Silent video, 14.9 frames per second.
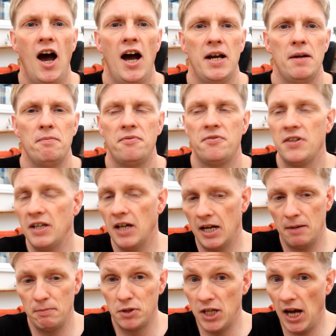And
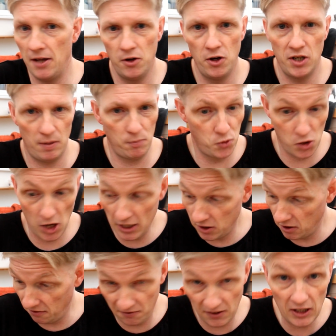I'm sat there and I'm trying
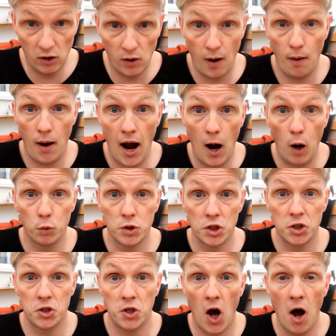to figure out how to
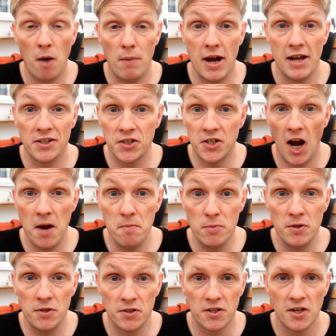start my
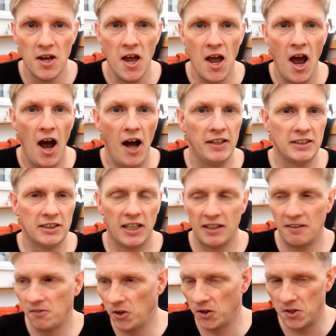assignments. And it's
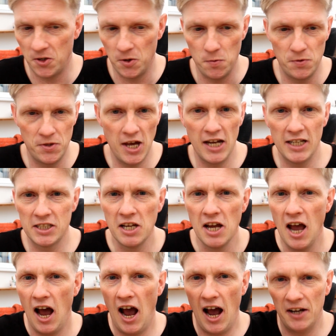like, I've got to do this
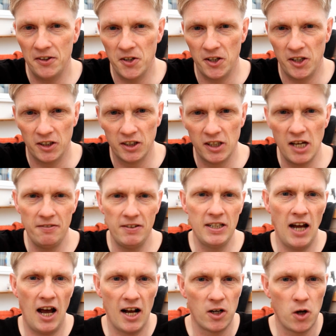and earn a
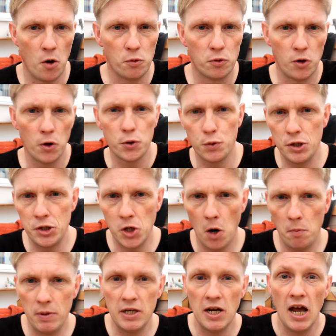living and go grocery
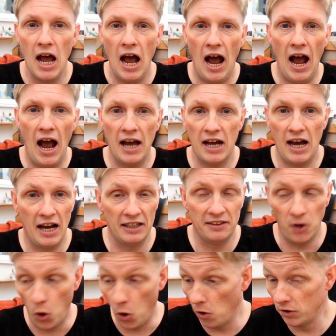shopping
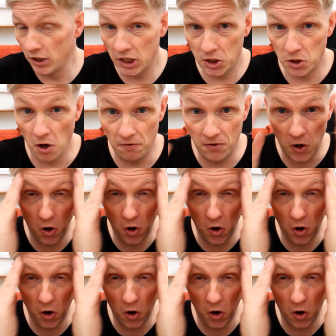and all this stuff.